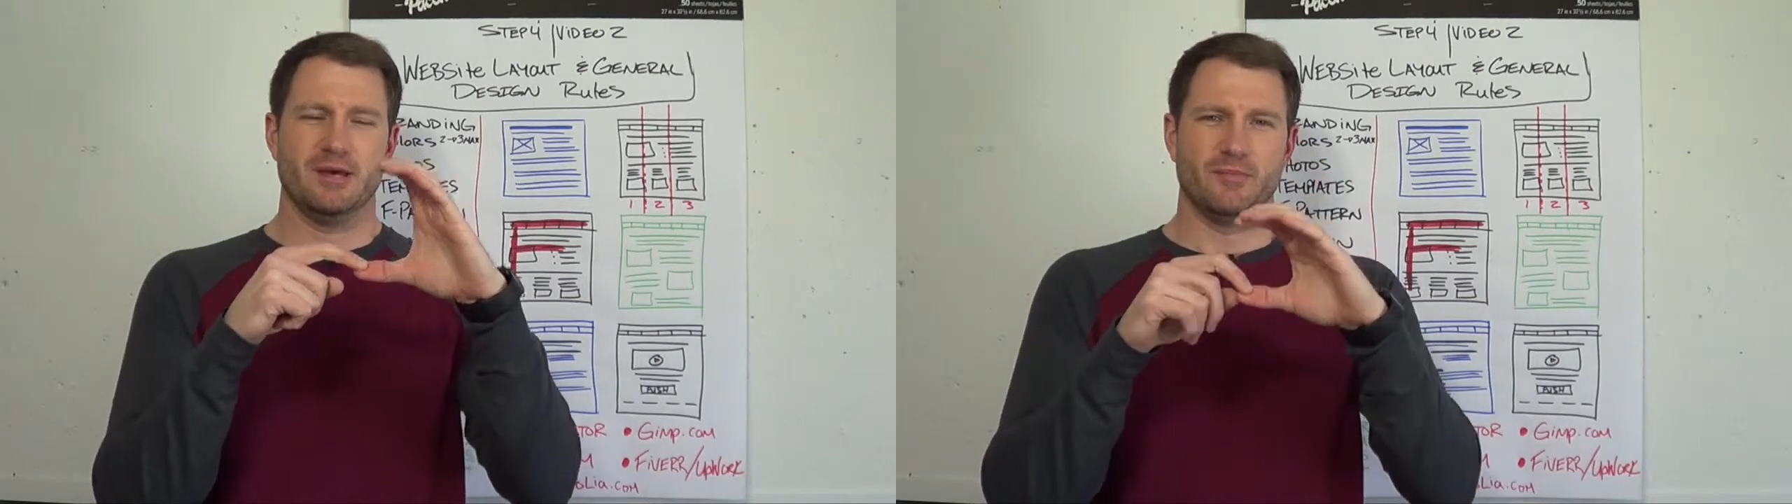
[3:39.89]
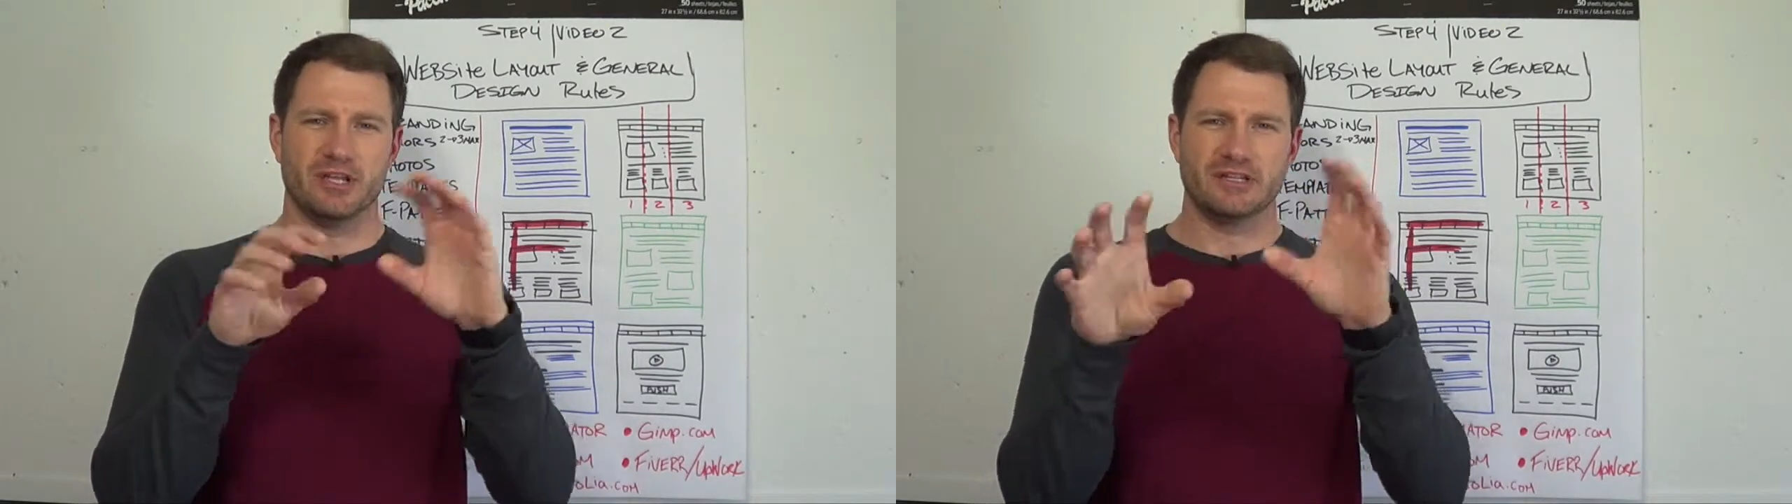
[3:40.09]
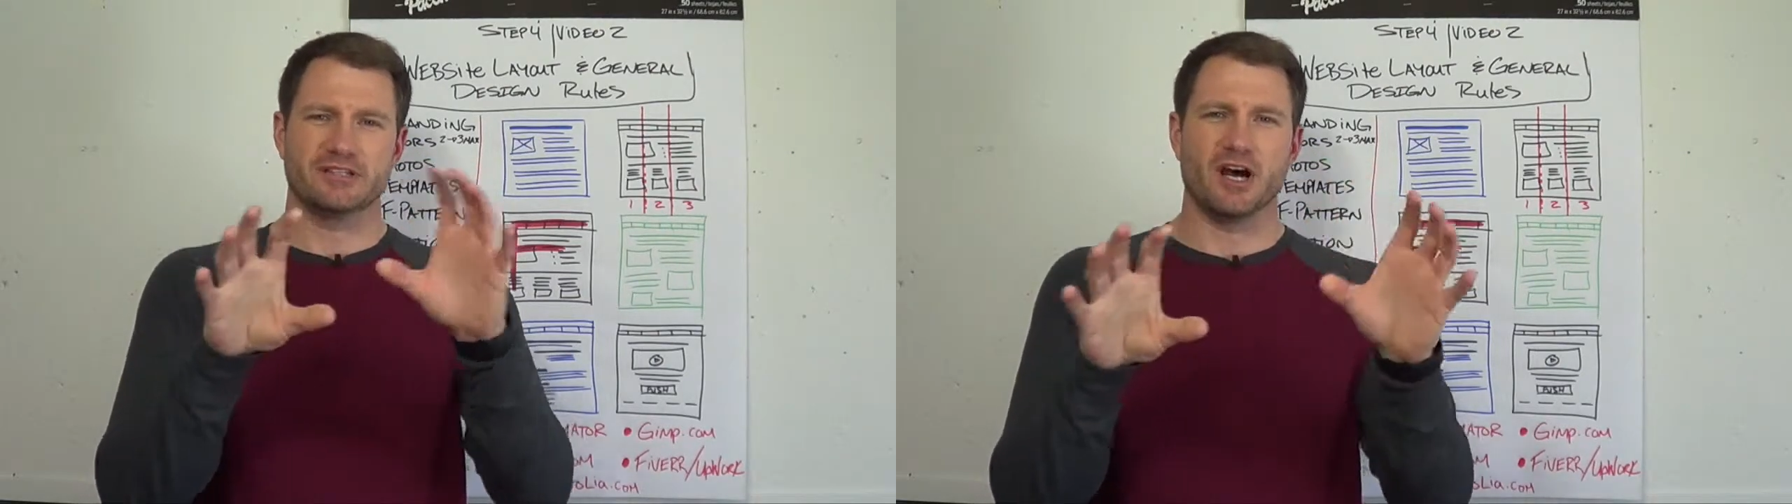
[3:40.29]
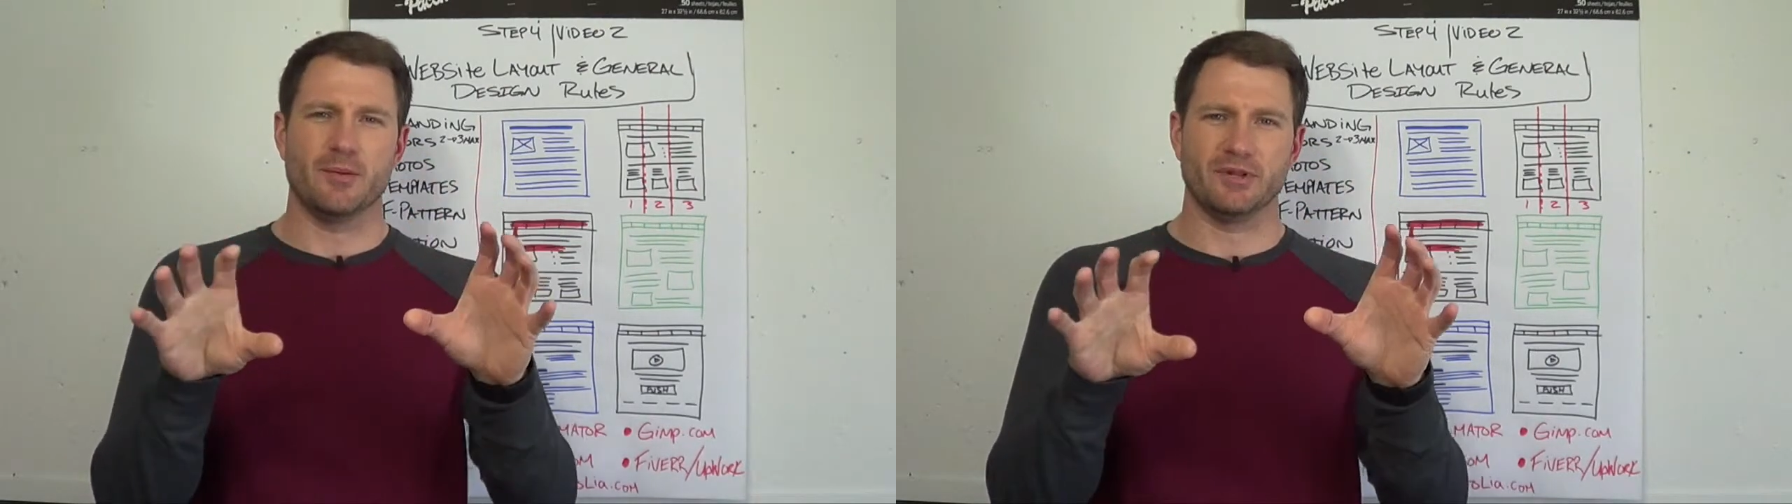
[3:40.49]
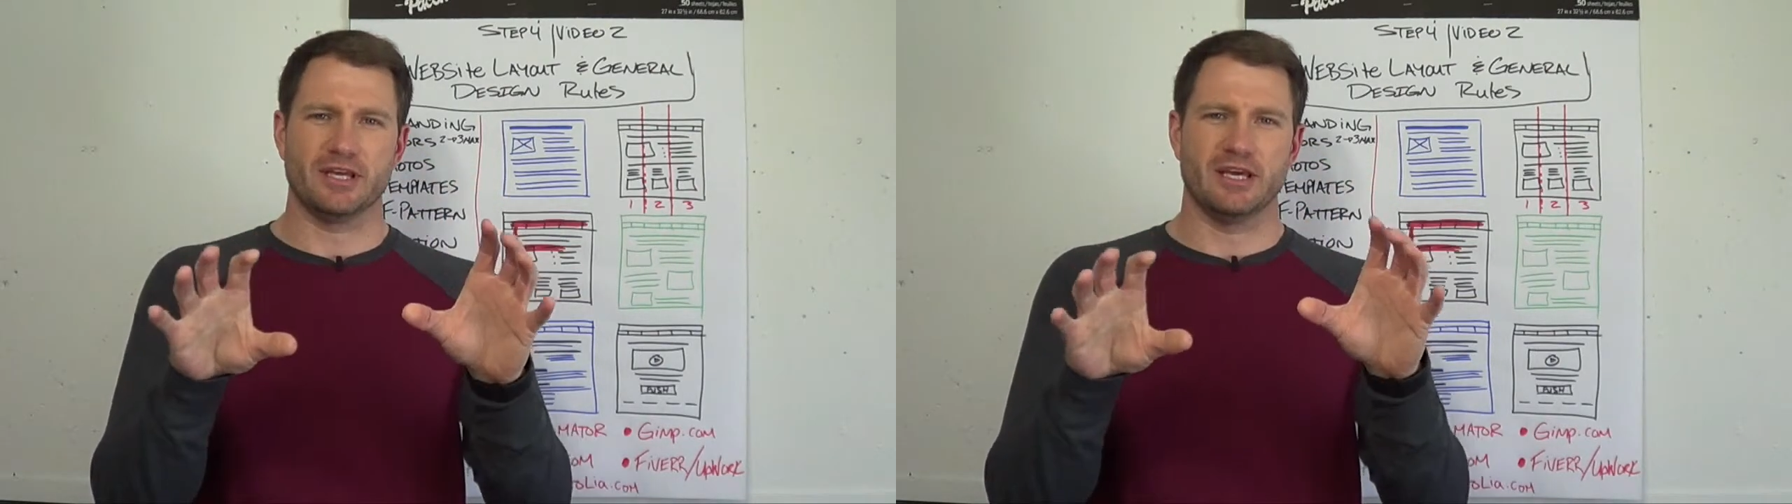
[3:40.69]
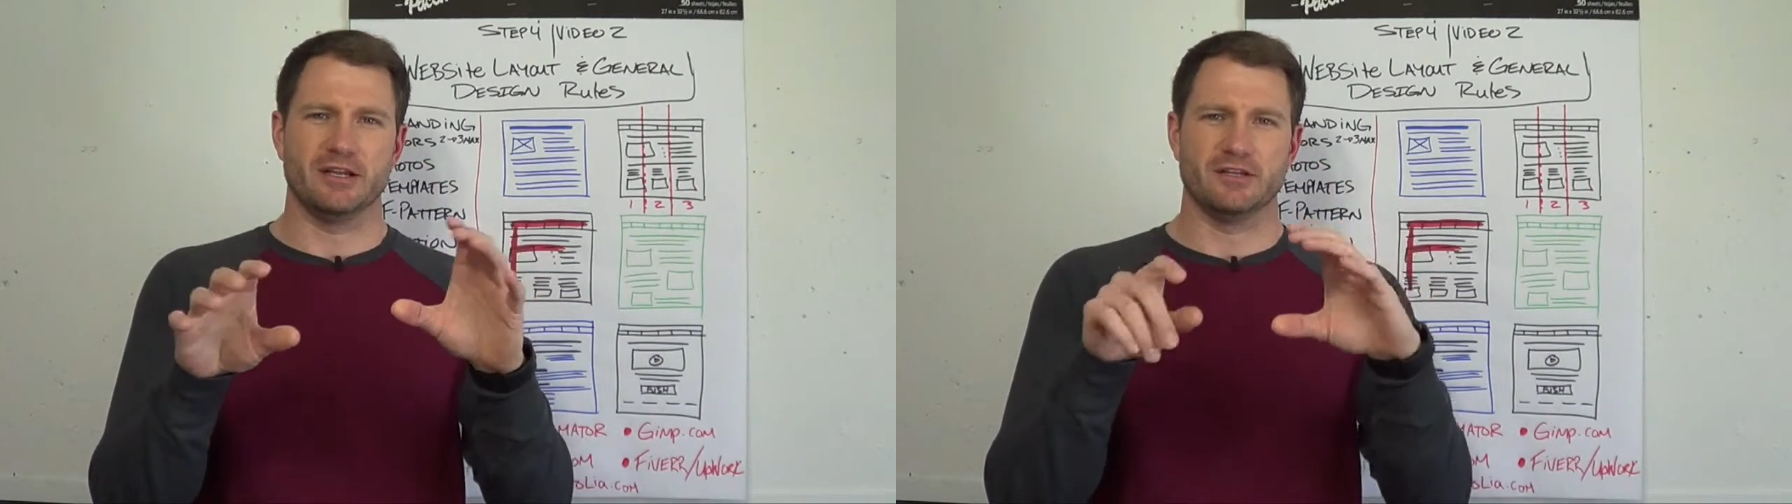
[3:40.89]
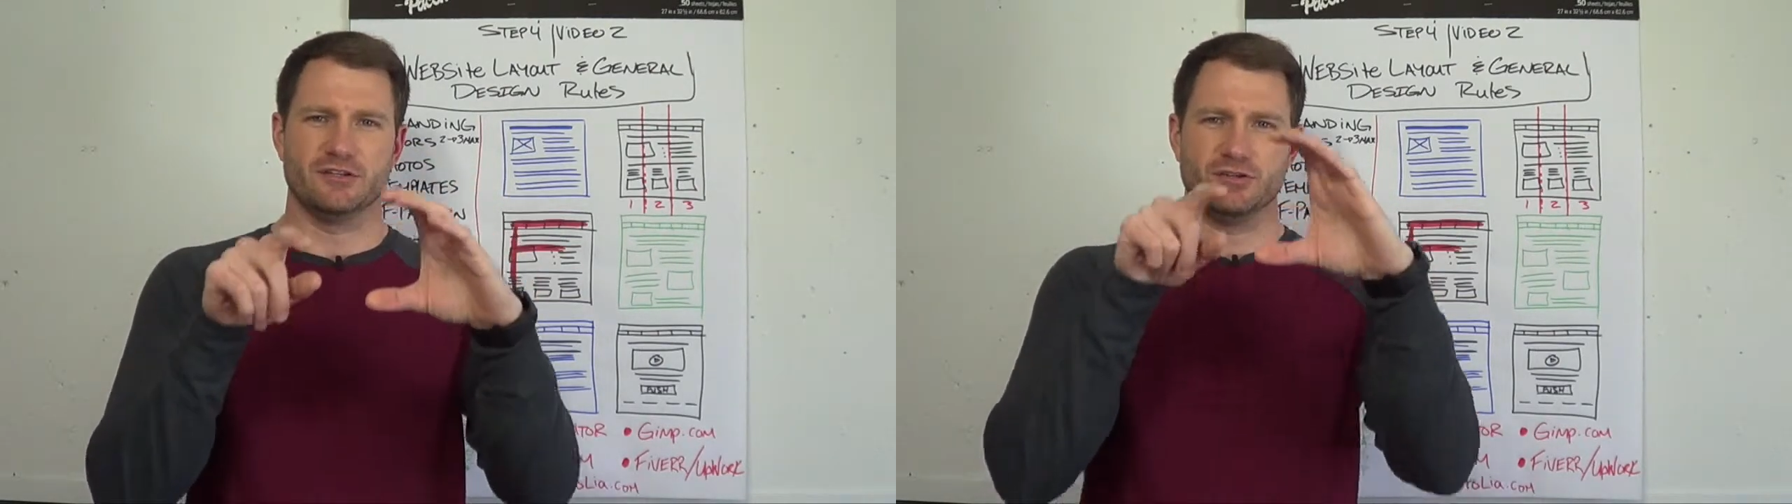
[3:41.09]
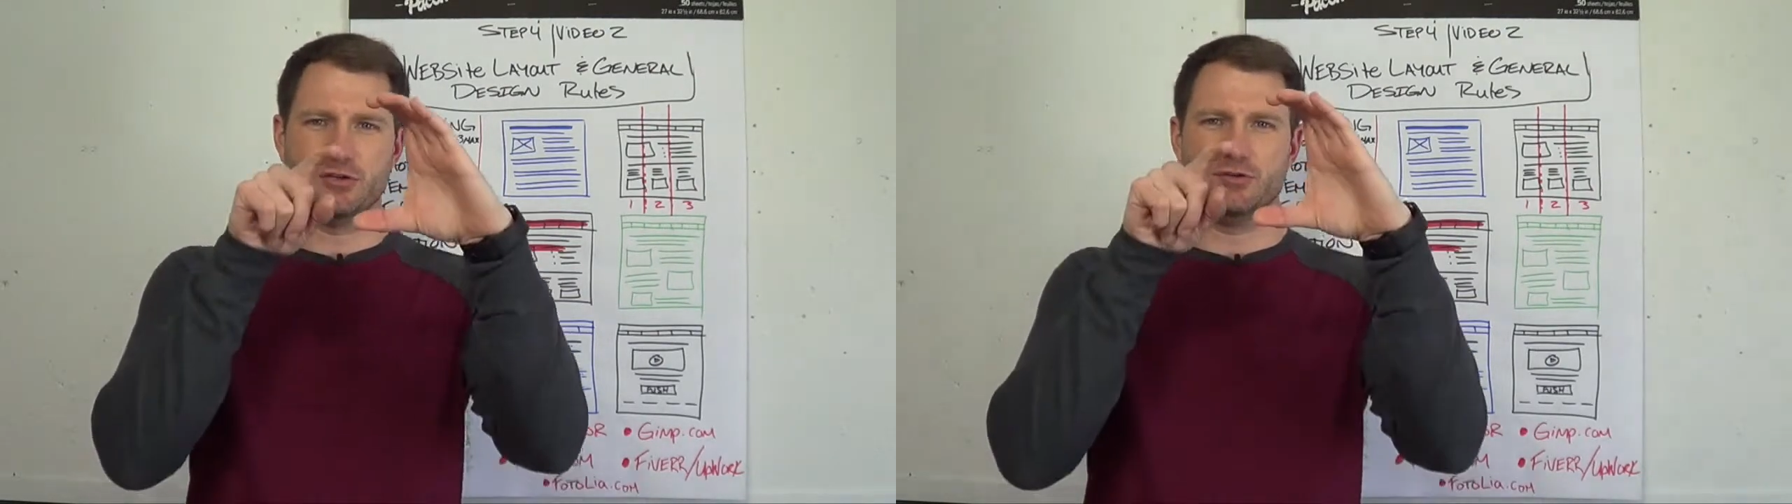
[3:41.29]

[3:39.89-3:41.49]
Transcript: But it gets complicated because you can